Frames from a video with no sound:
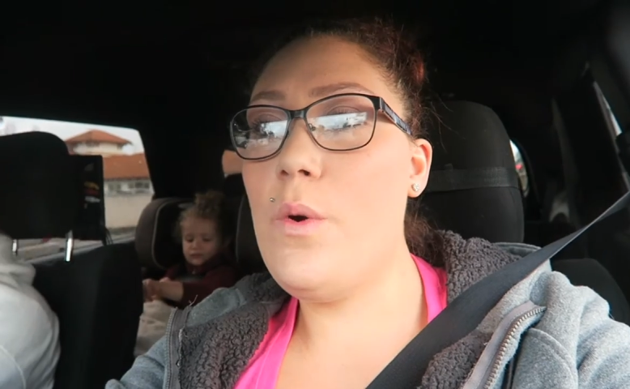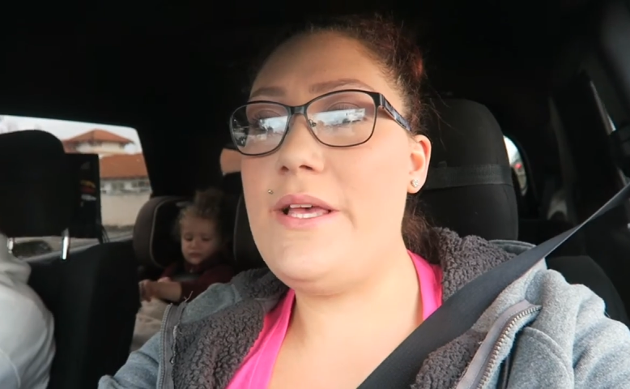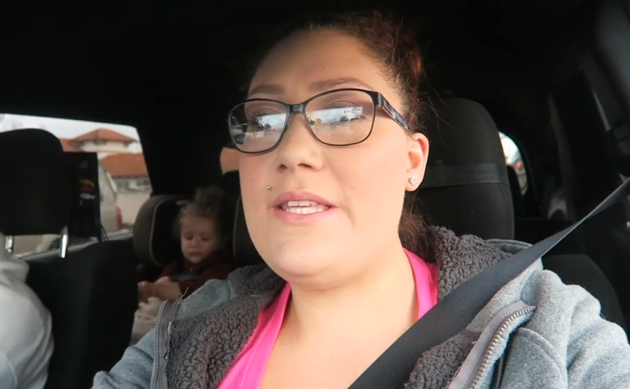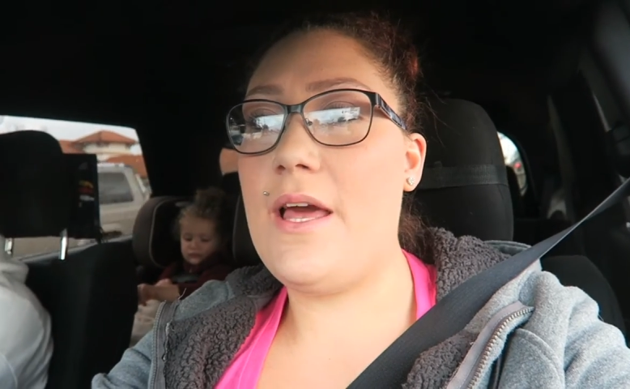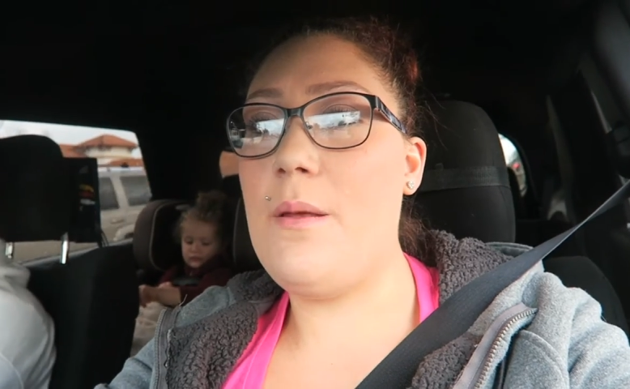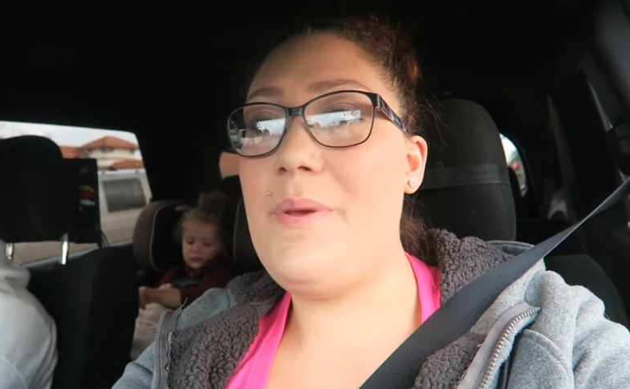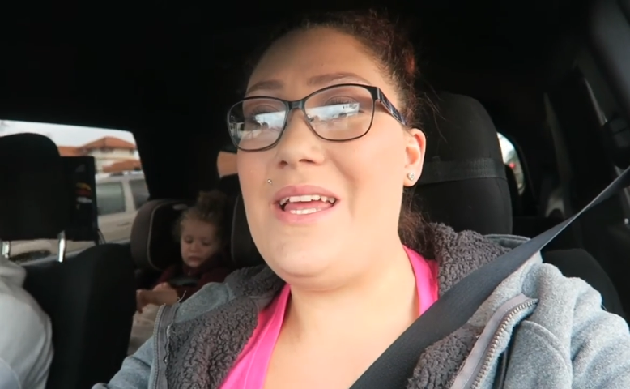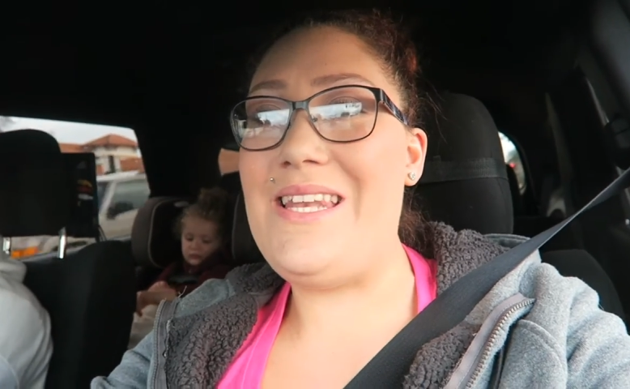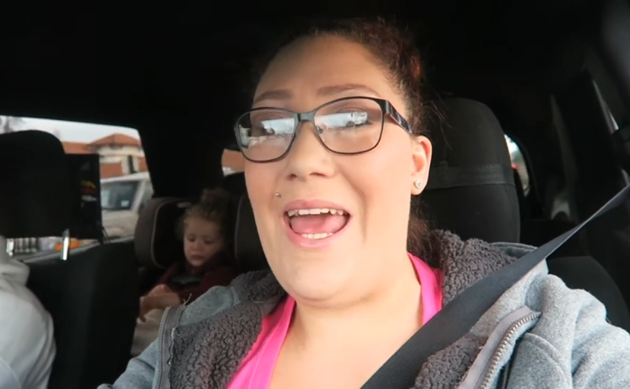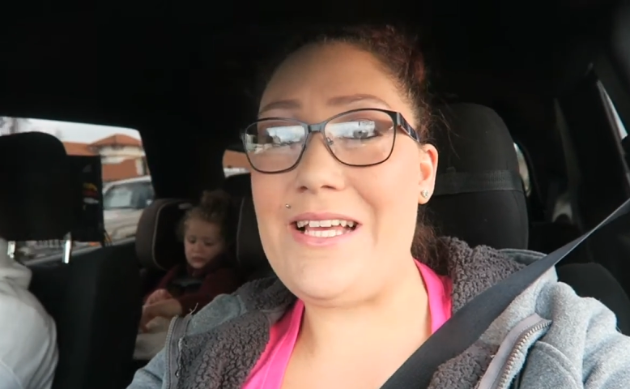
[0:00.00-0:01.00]
Speaker 1: is gonna be
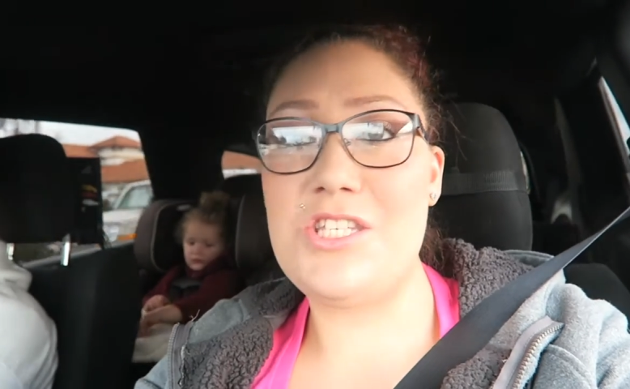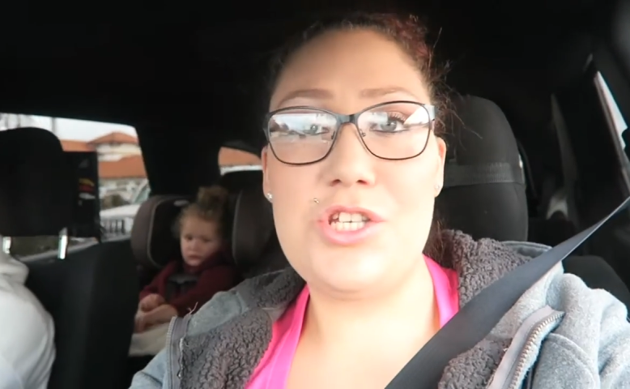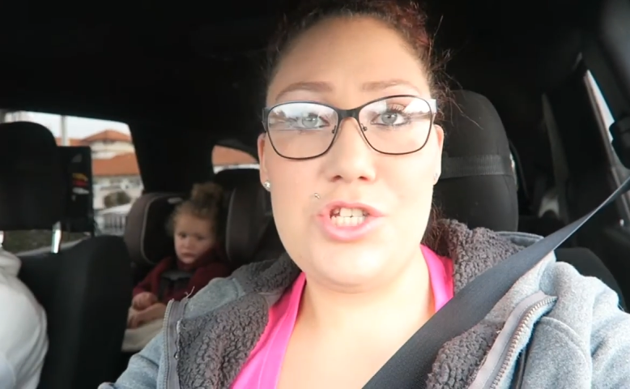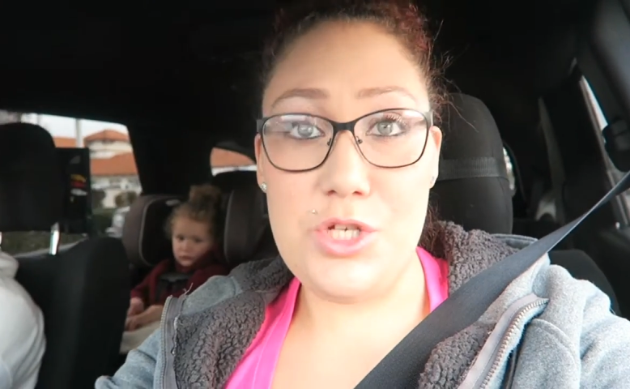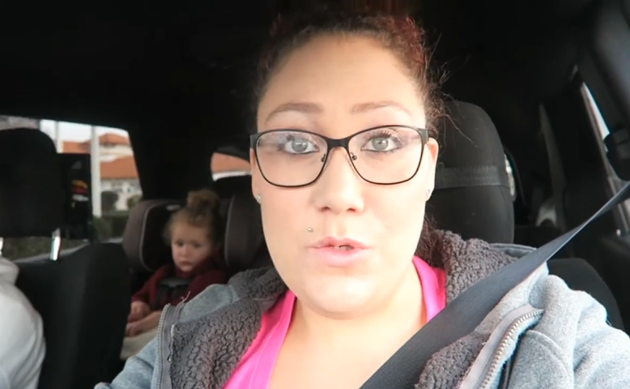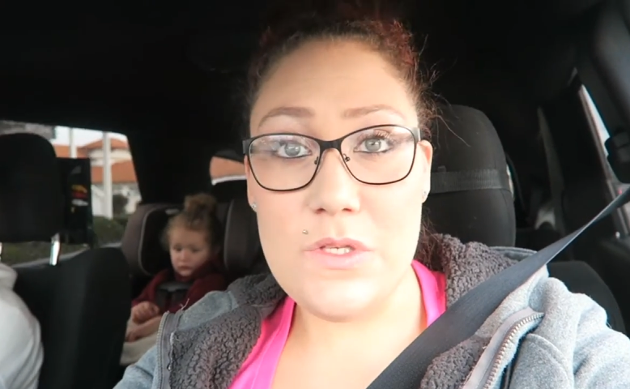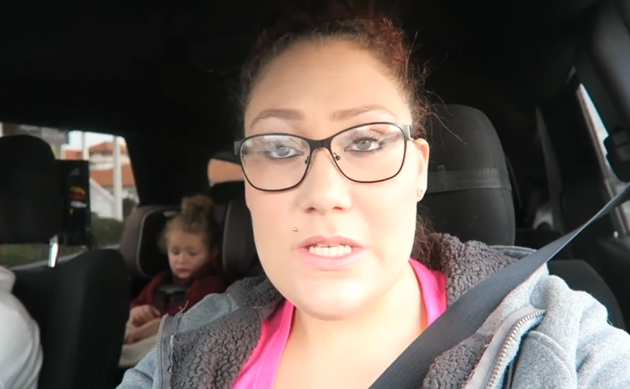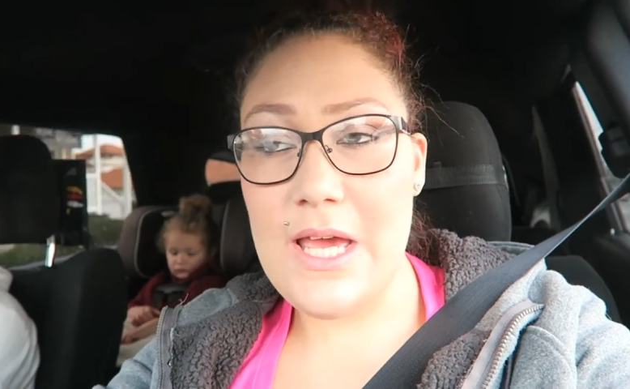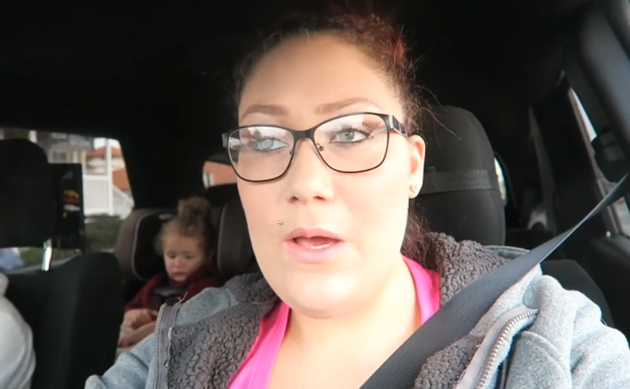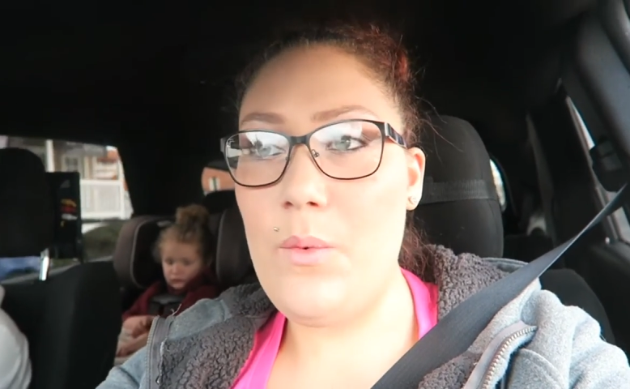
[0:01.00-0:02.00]
next
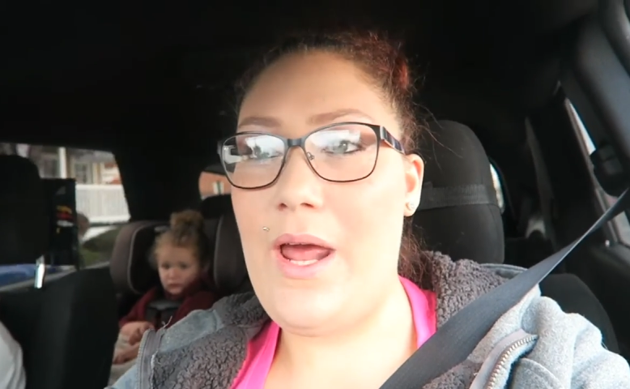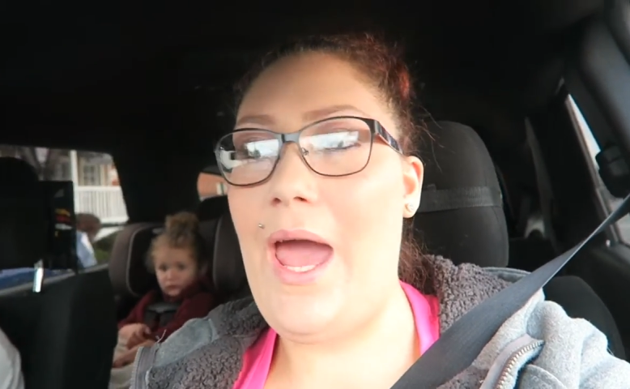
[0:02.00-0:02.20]
Tuesday when I